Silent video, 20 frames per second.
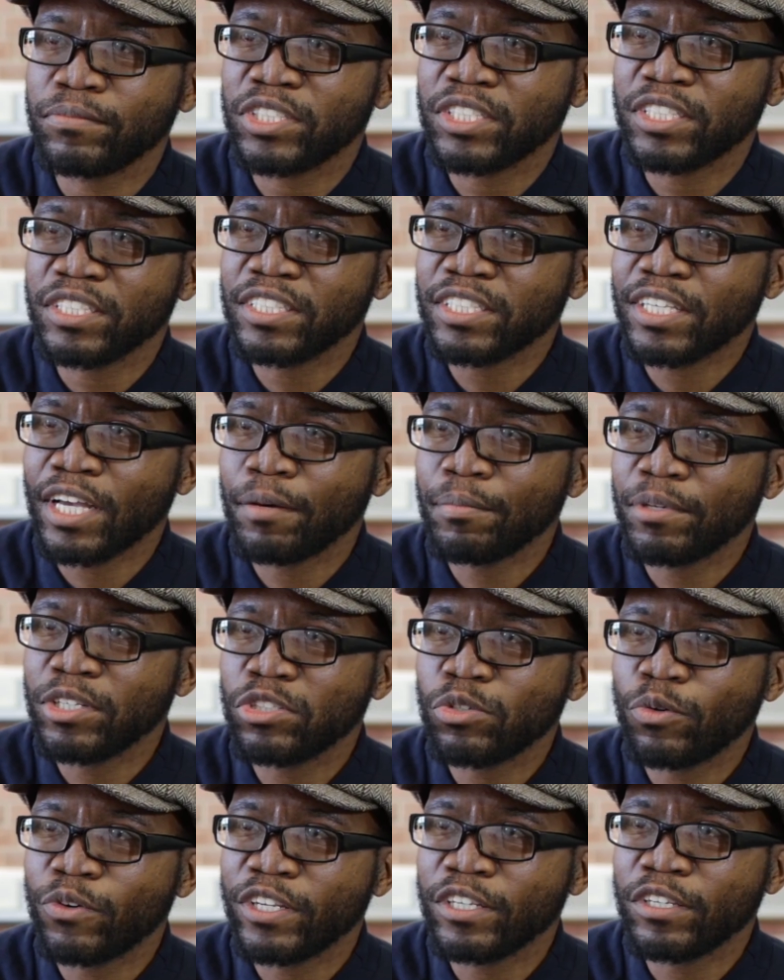Since coming
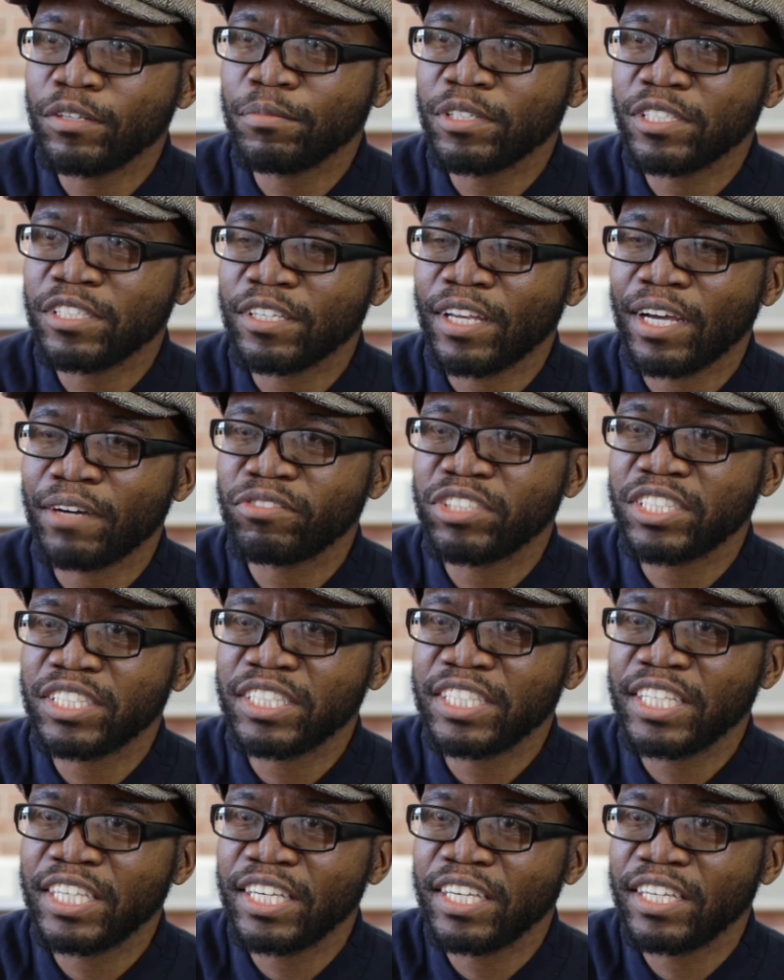to Unlimited, I've
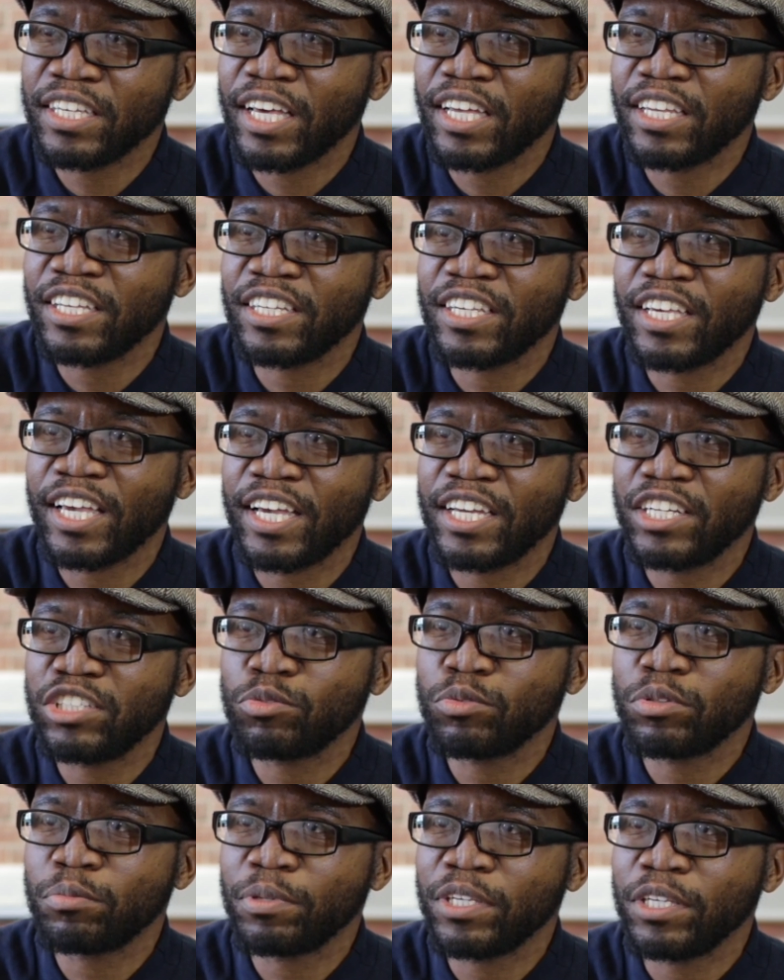seen and
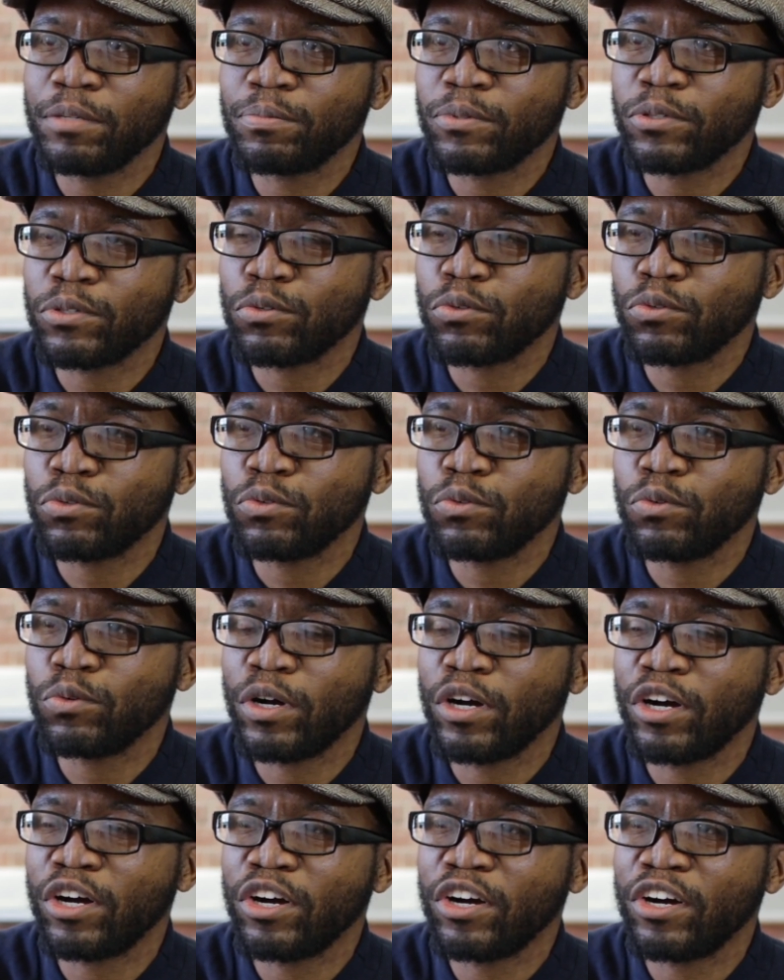engaged with people who
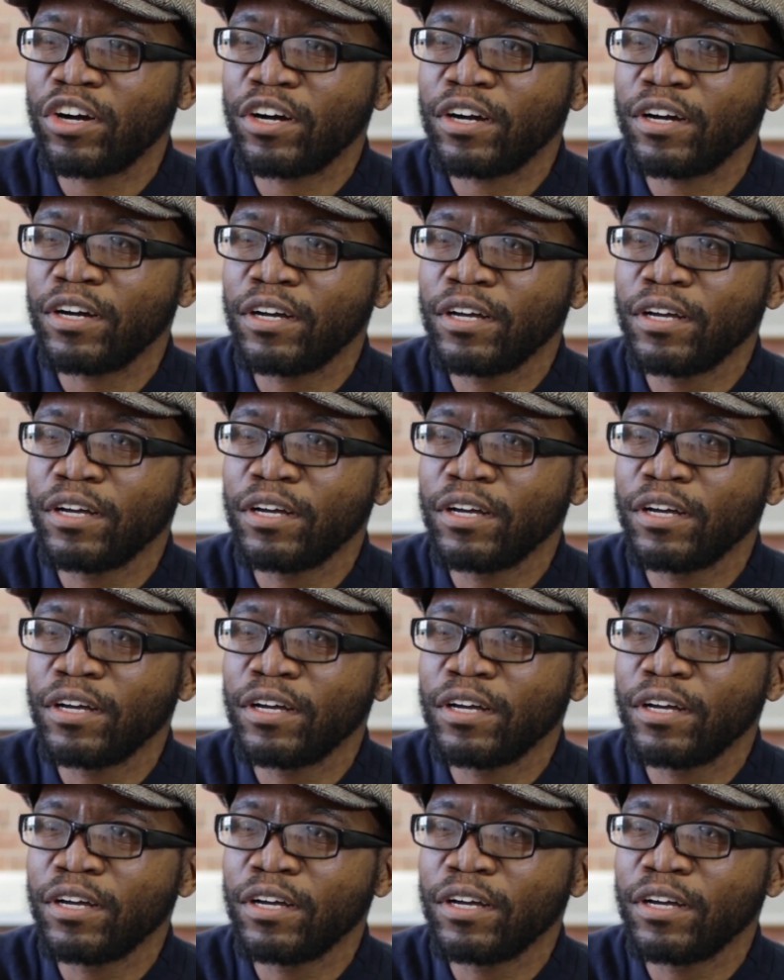are